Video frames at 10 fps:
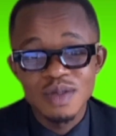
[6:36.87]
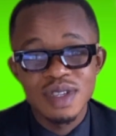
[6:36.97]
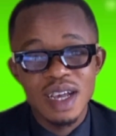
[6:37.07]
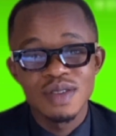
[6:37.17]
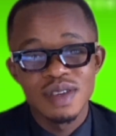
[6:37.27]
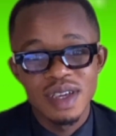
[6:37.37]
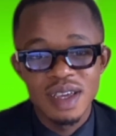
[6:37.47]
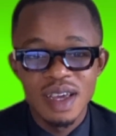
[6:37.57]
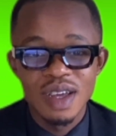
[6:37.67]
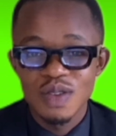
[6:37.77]
single Saturday
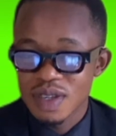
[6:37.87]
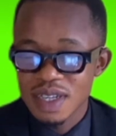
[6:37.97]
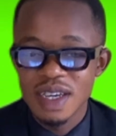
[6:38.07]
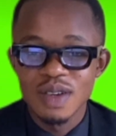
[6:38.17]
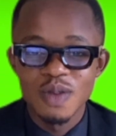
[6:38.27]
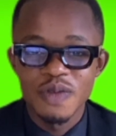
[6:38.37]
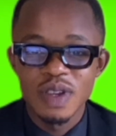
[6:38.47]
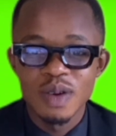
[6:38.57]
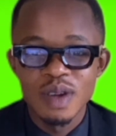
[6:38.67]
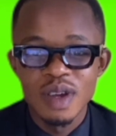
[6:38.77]
to see a new
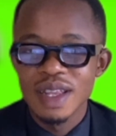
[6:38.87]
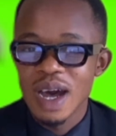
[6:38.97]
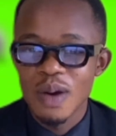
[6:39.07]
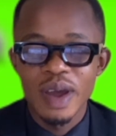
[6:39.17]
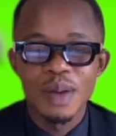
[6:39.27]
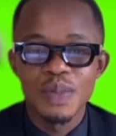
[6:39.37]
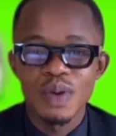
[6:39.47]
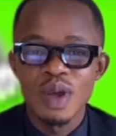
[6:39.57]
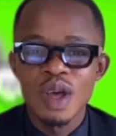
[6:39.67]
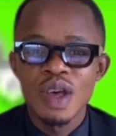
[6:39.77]
video that will help you.